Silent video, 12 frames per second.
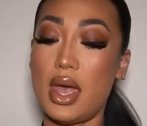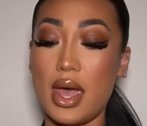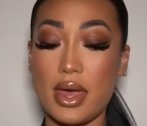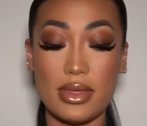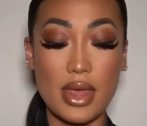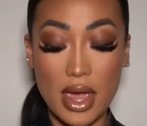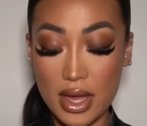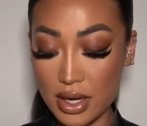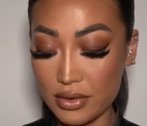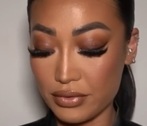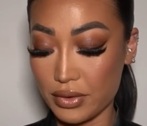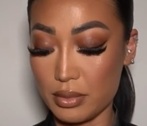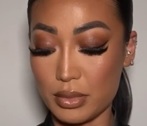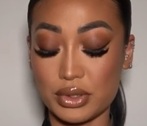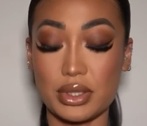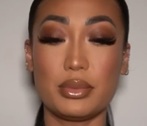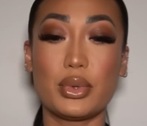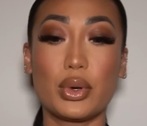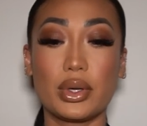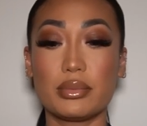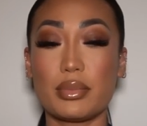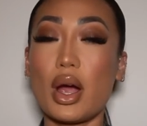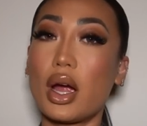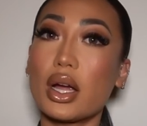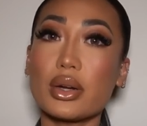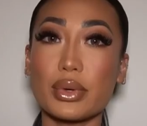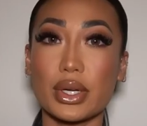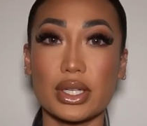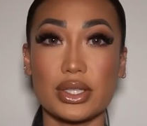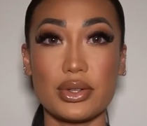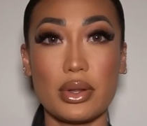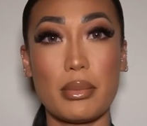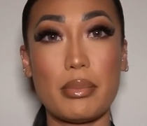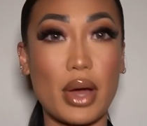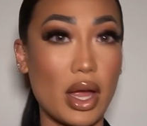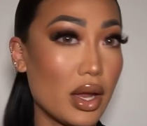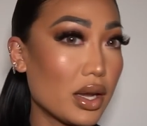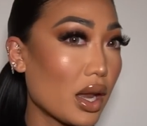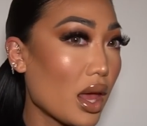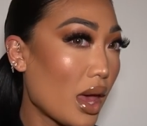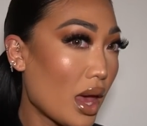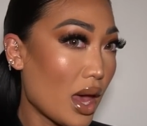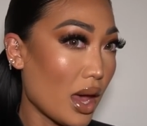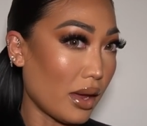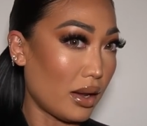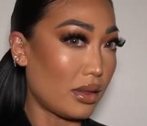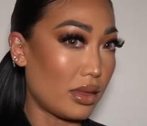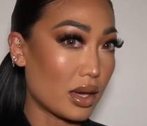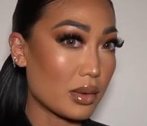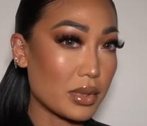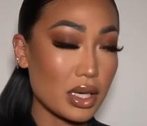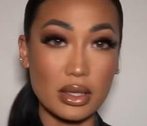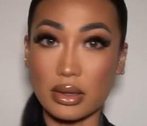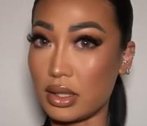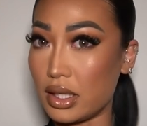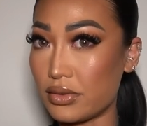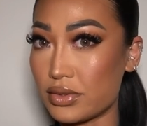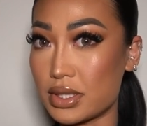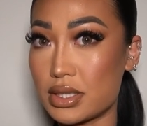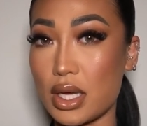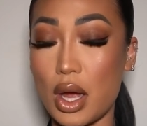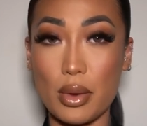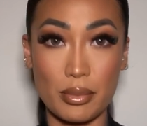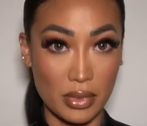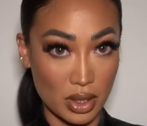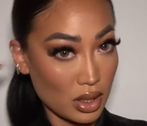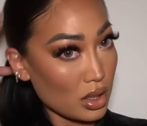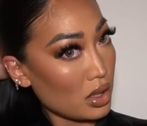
And then for the most important part, we're gonna do the bun. And I think I'm gonna leave some